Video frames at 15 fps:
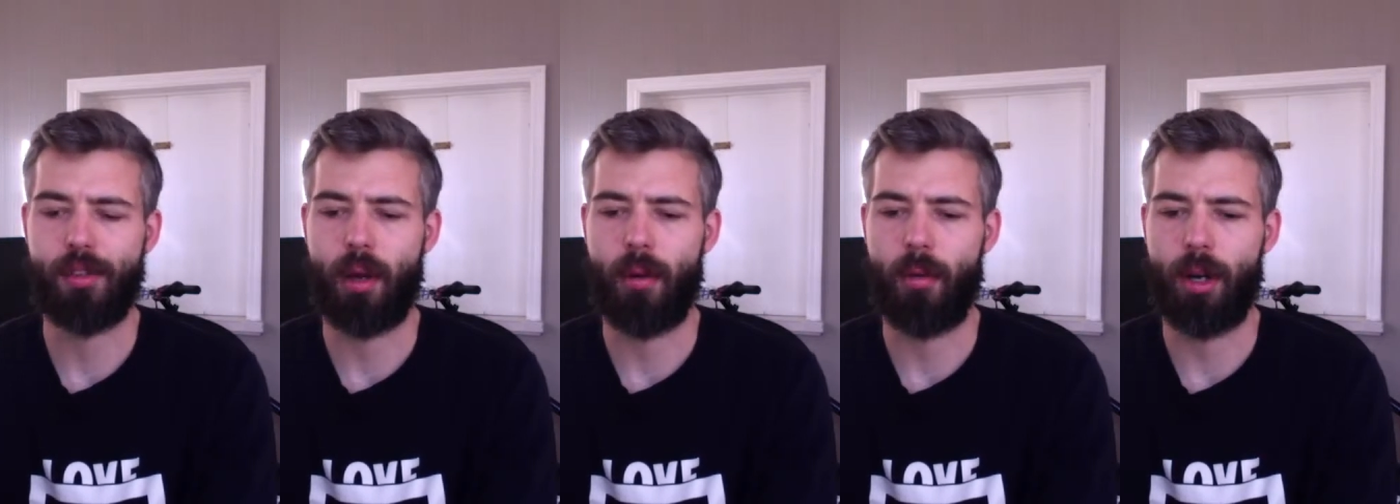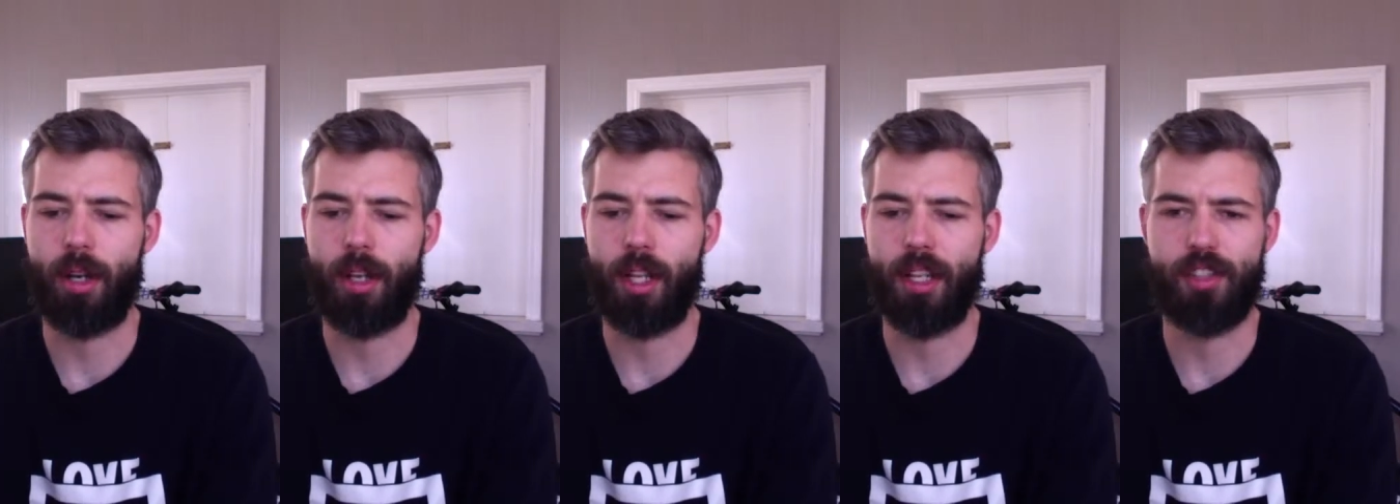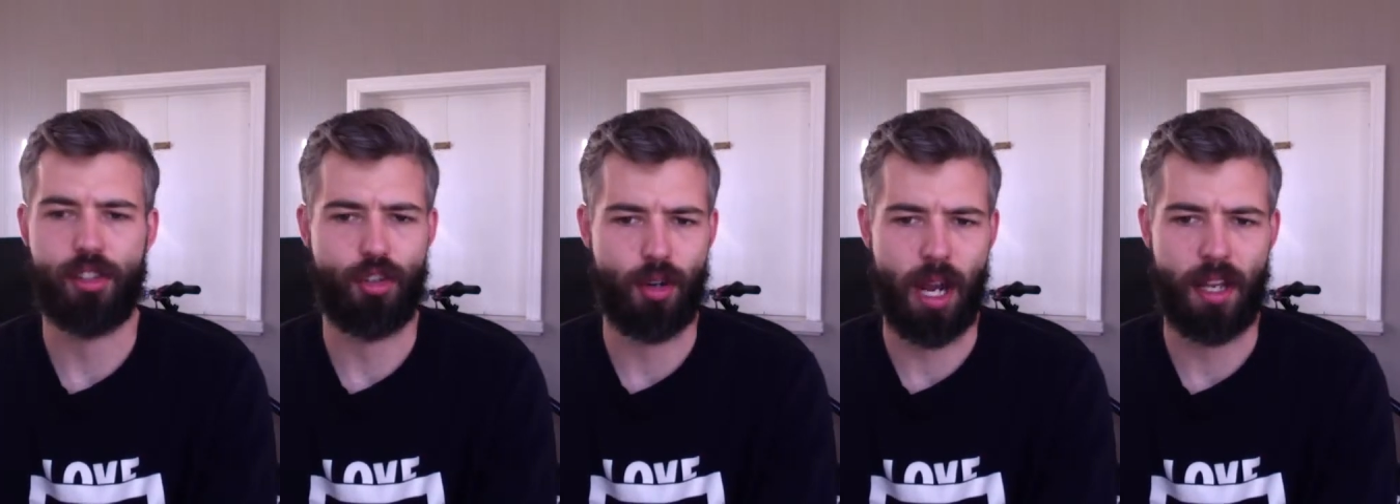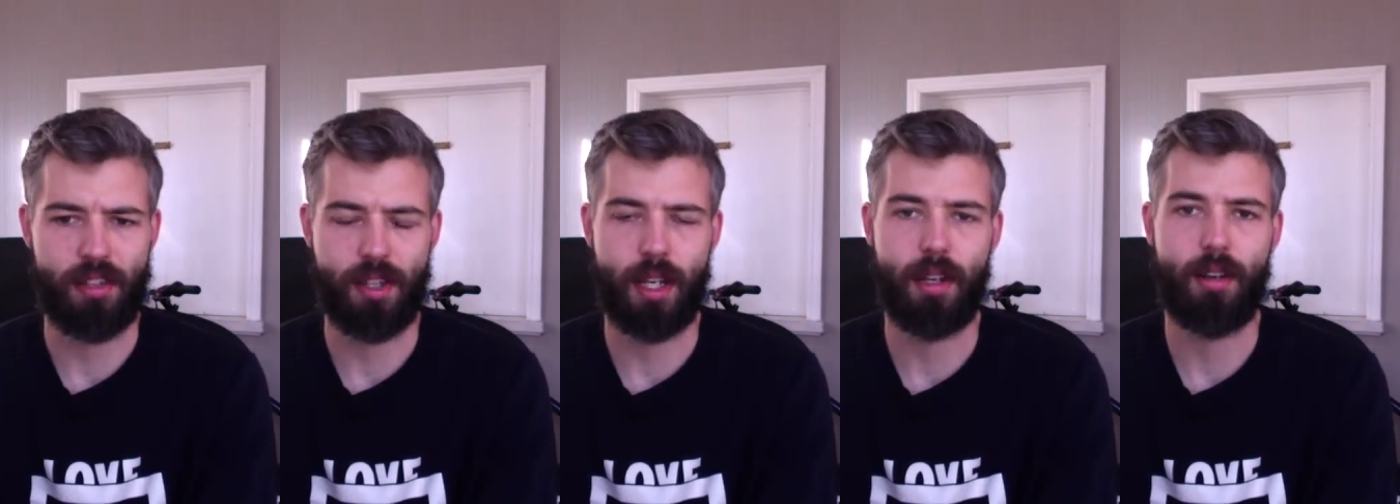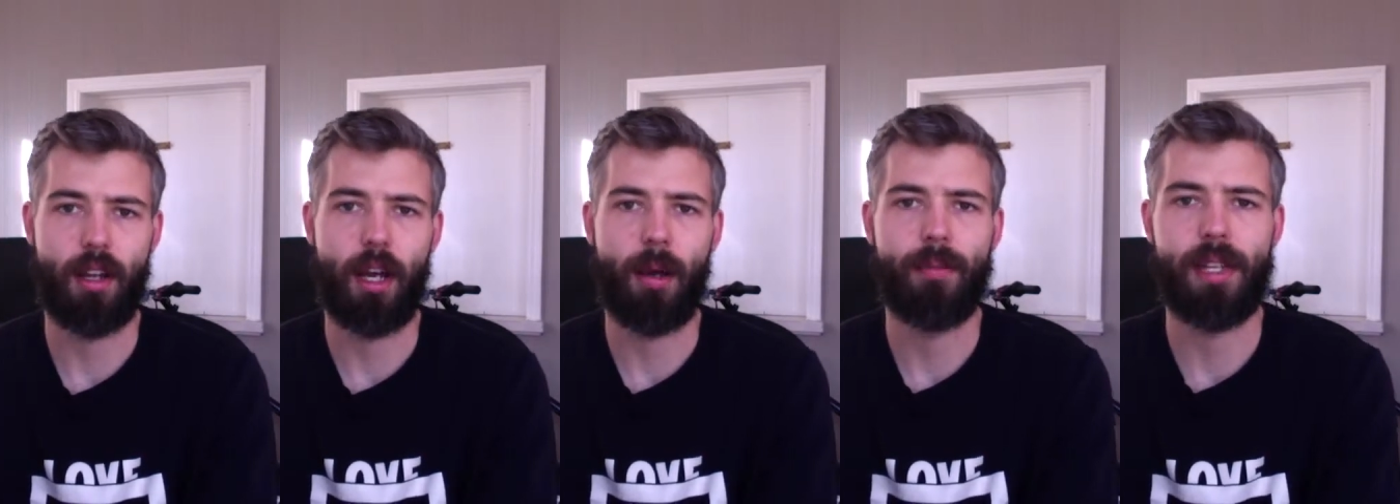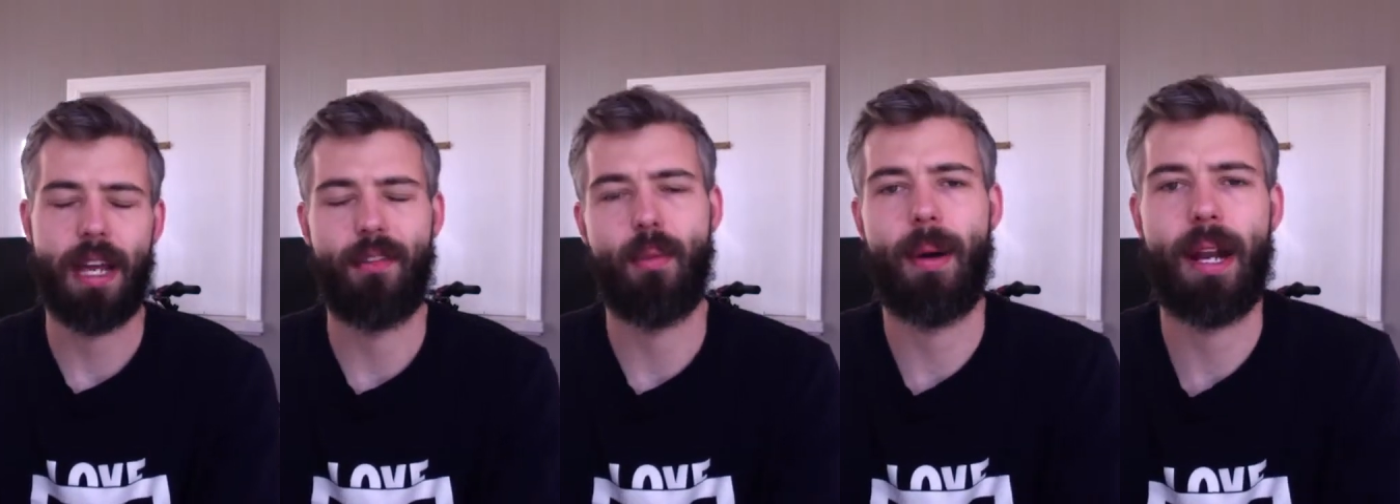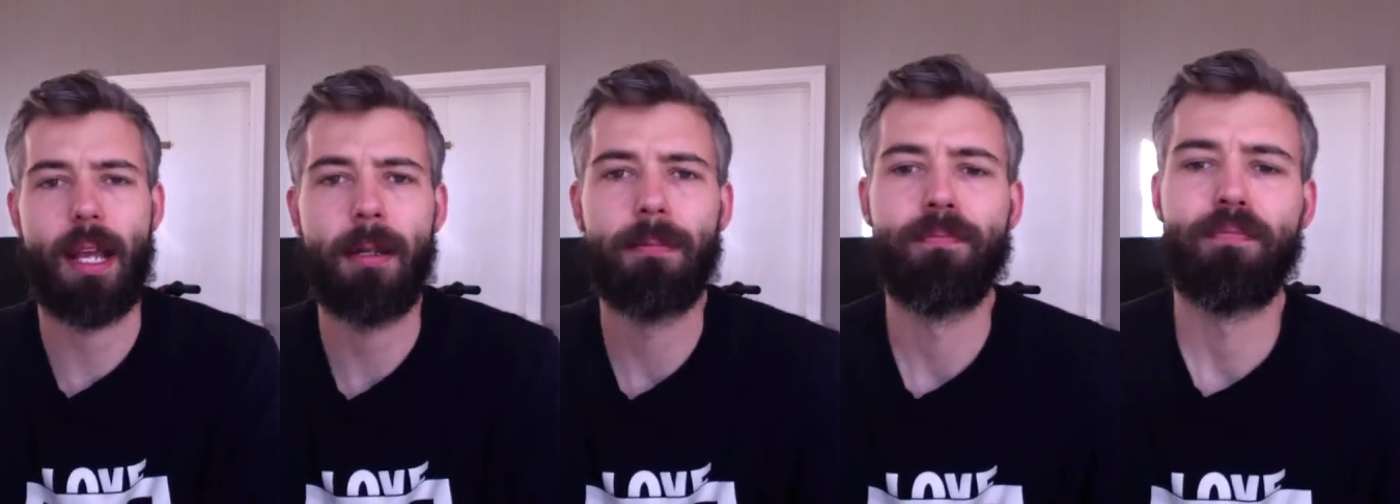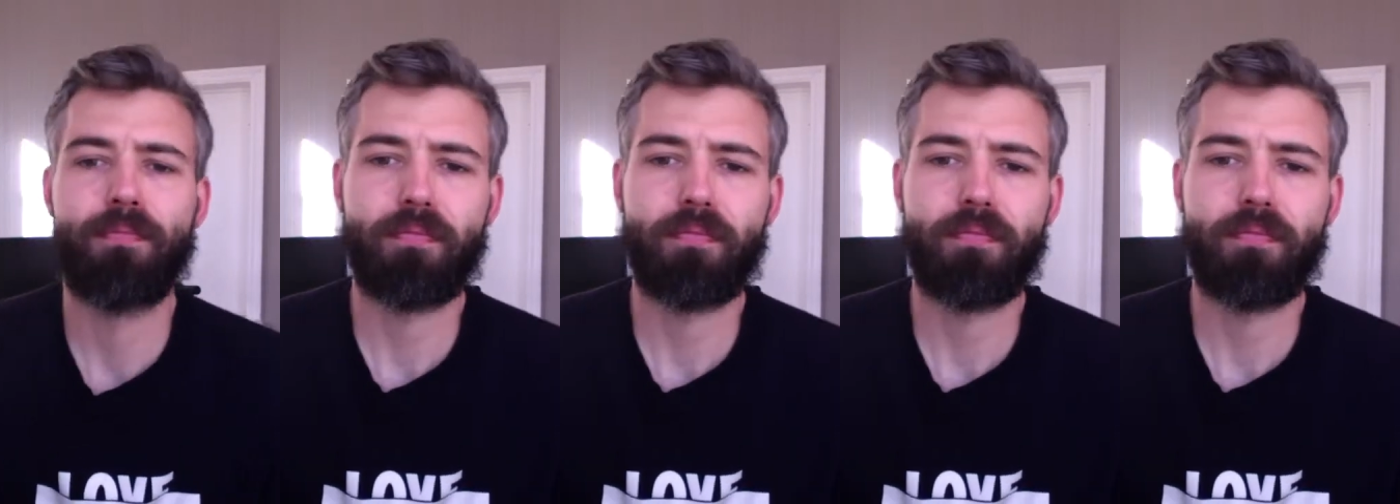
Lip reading: so I wanted to at least address it to everybody.